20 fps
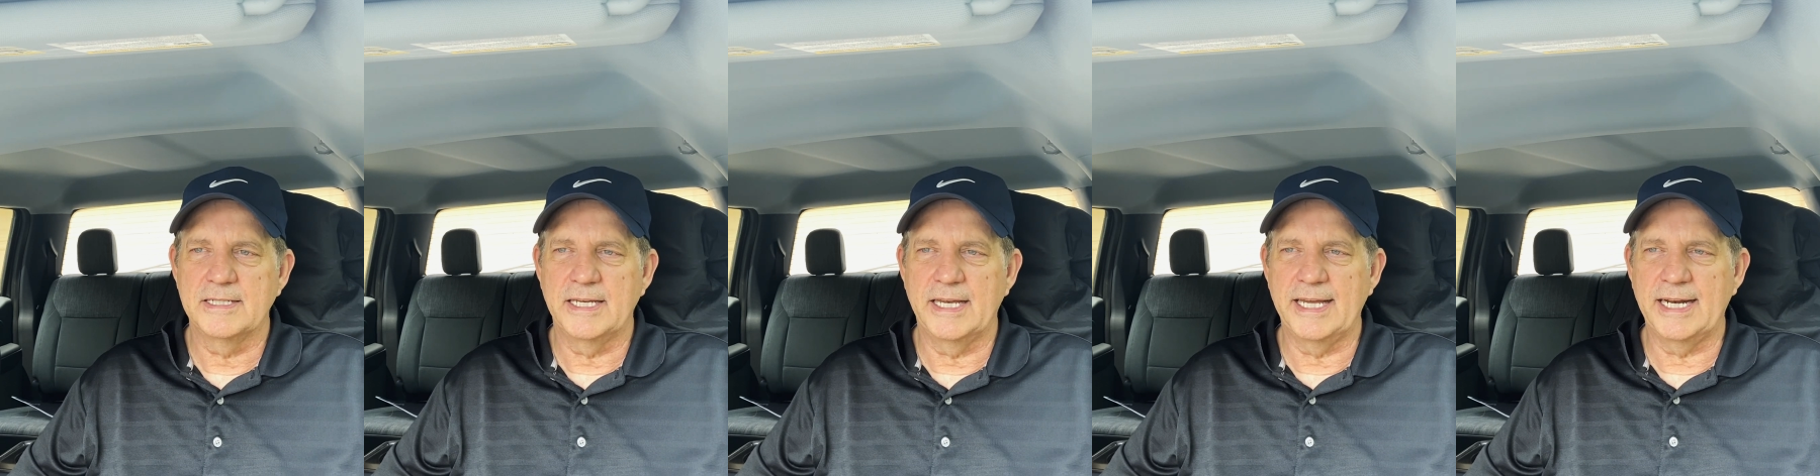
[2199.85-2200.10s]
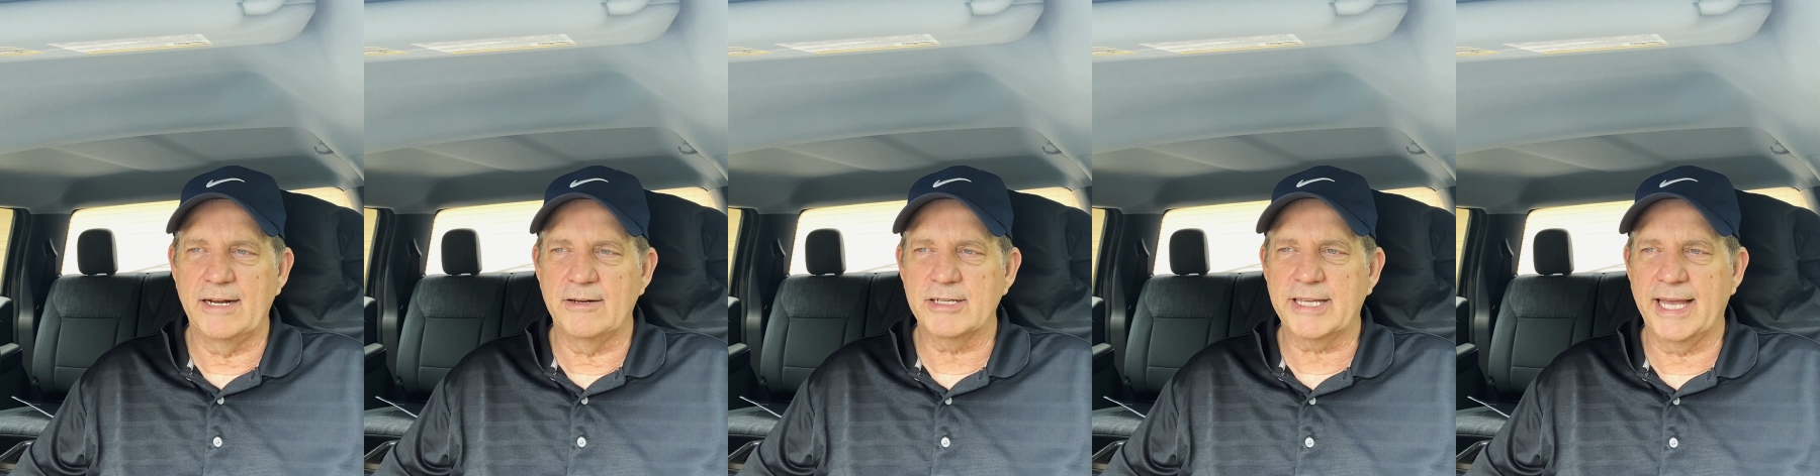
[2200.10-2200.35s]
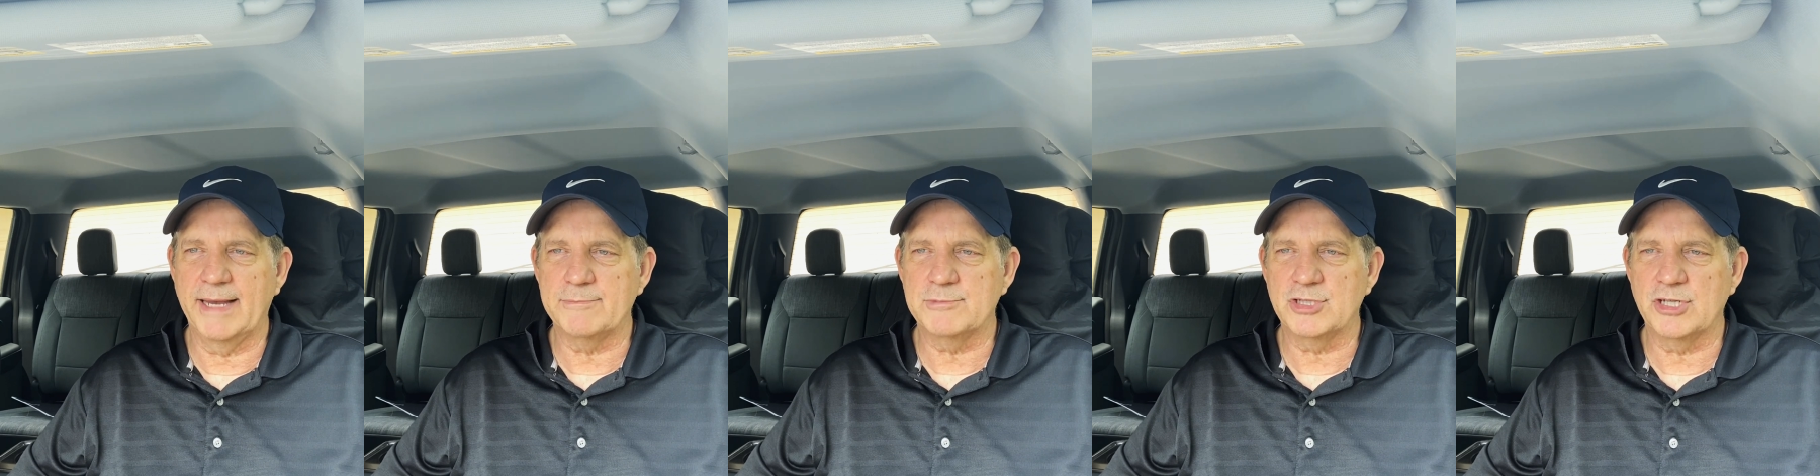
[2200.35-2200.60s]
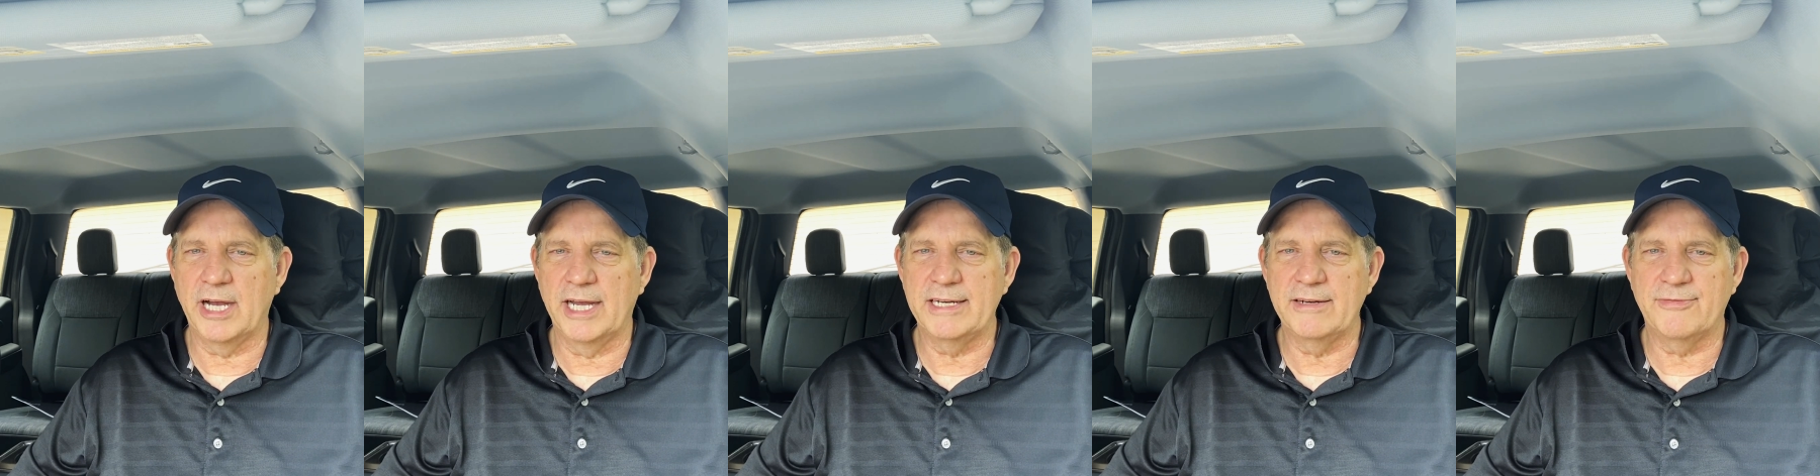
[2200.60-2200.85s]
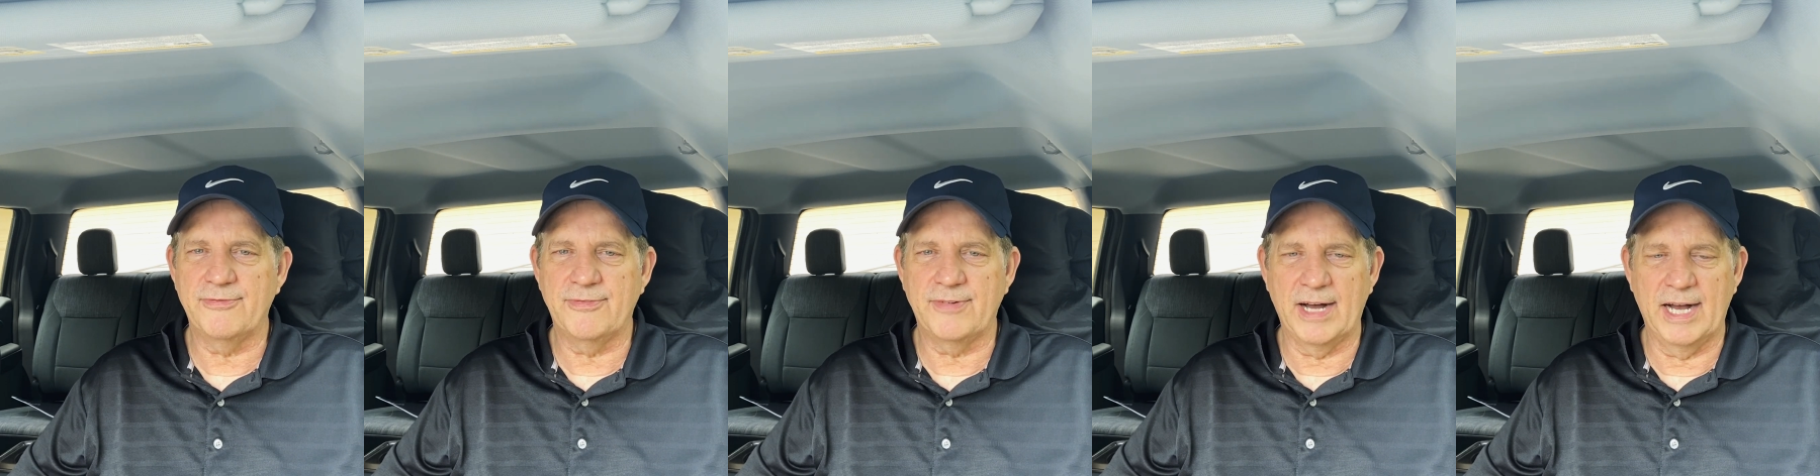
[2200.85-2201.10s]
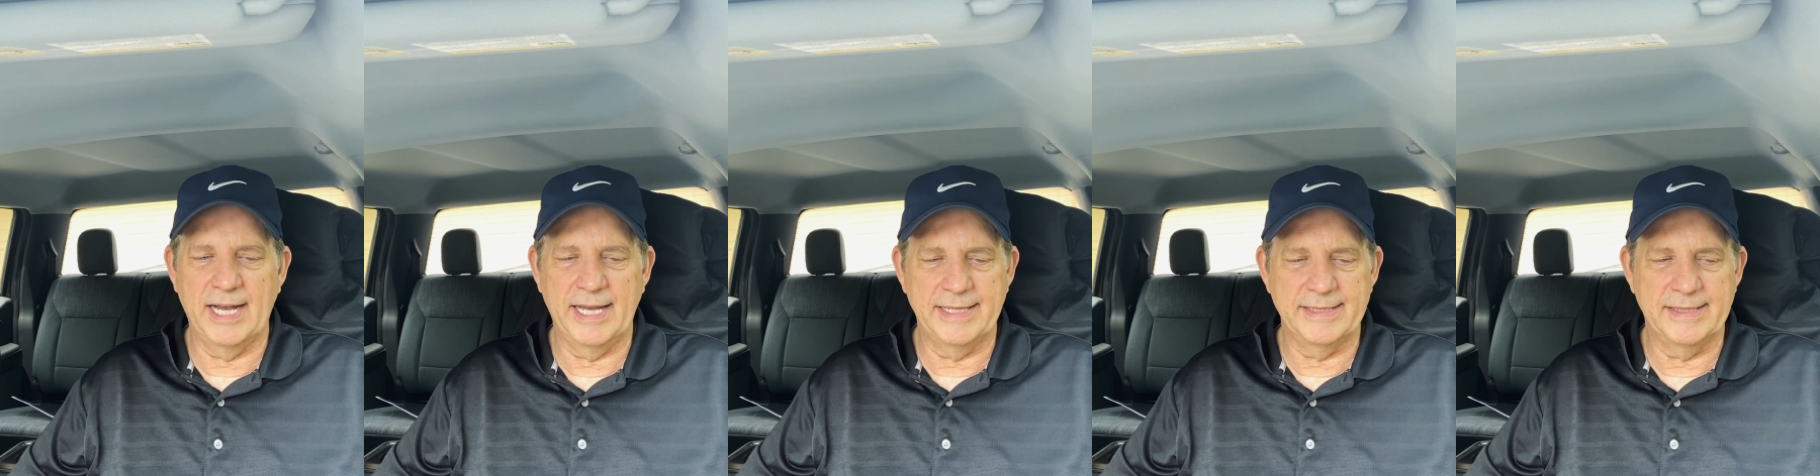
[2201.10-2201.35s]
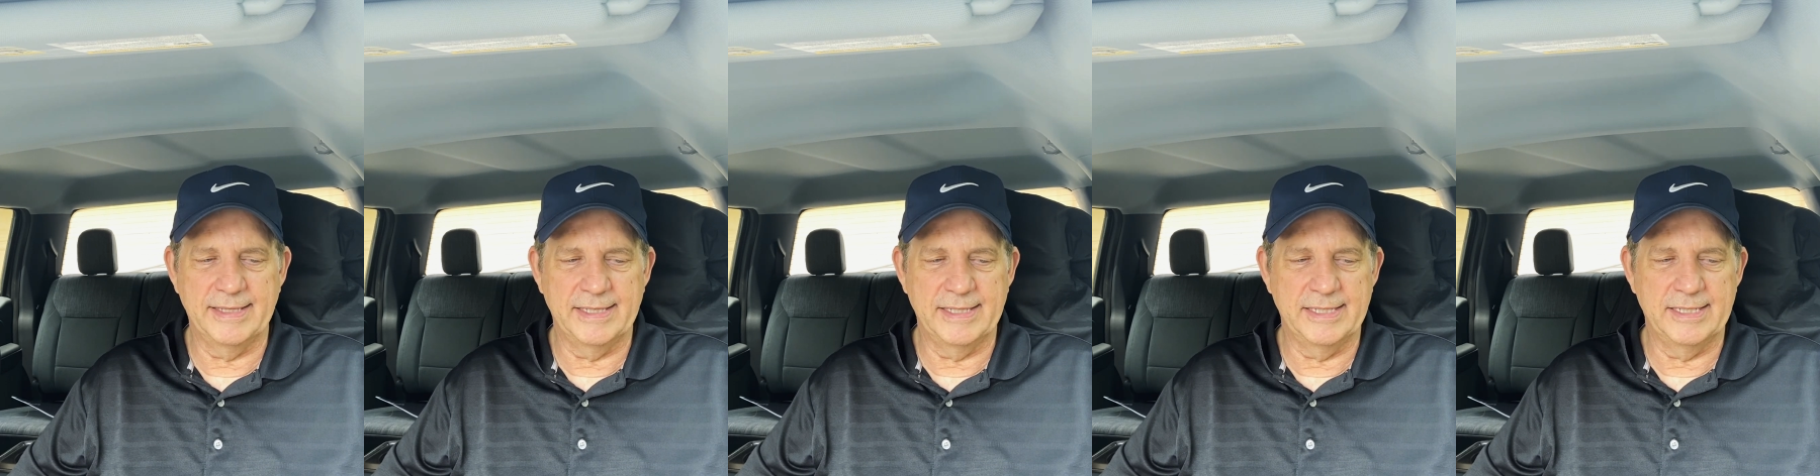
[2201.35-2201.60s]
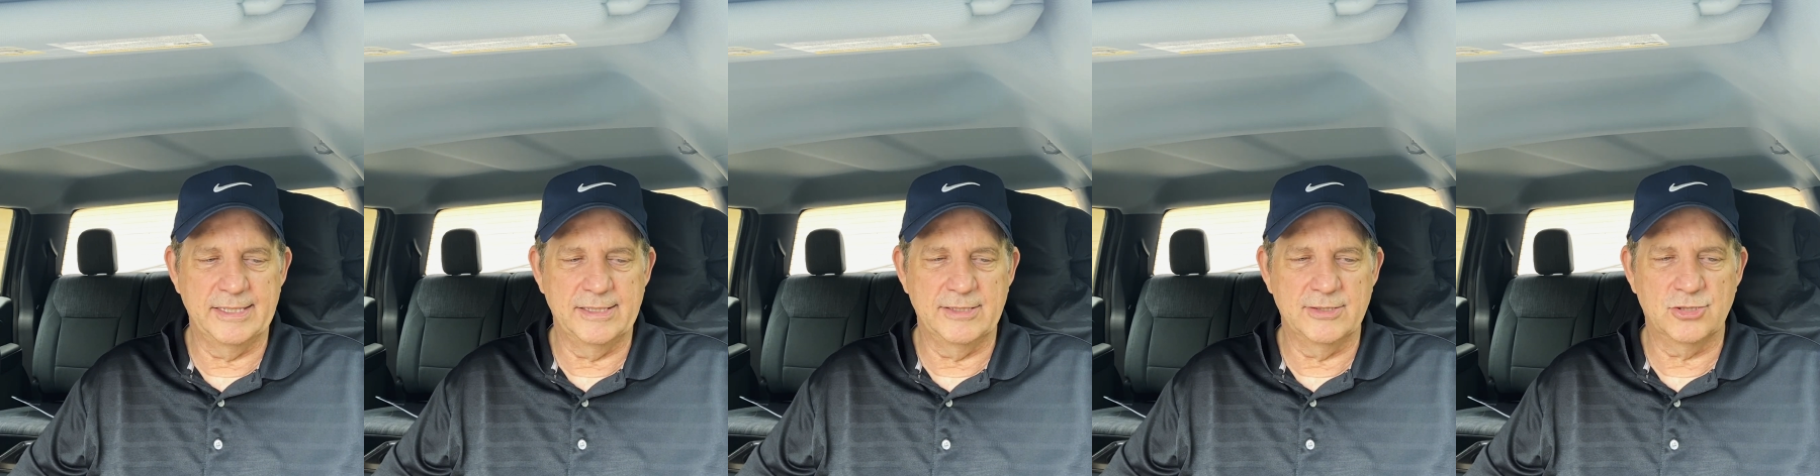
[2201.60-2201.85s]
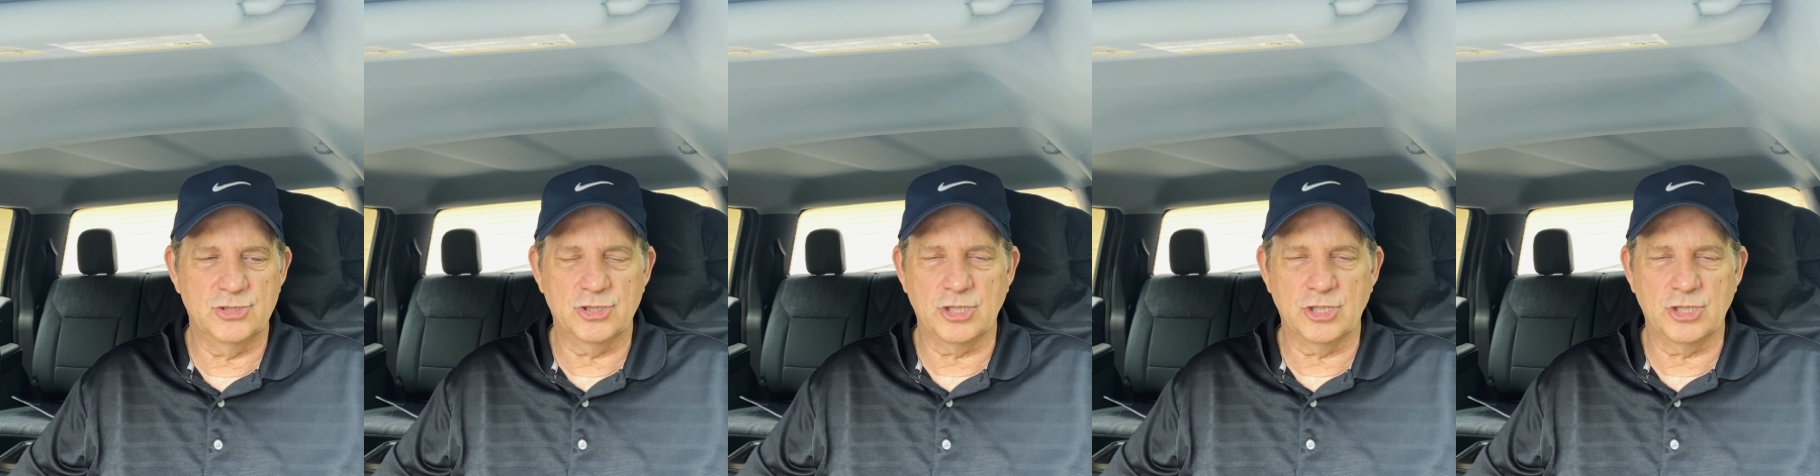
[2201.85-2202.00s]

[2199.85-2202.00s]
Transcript: And I kept trying to find these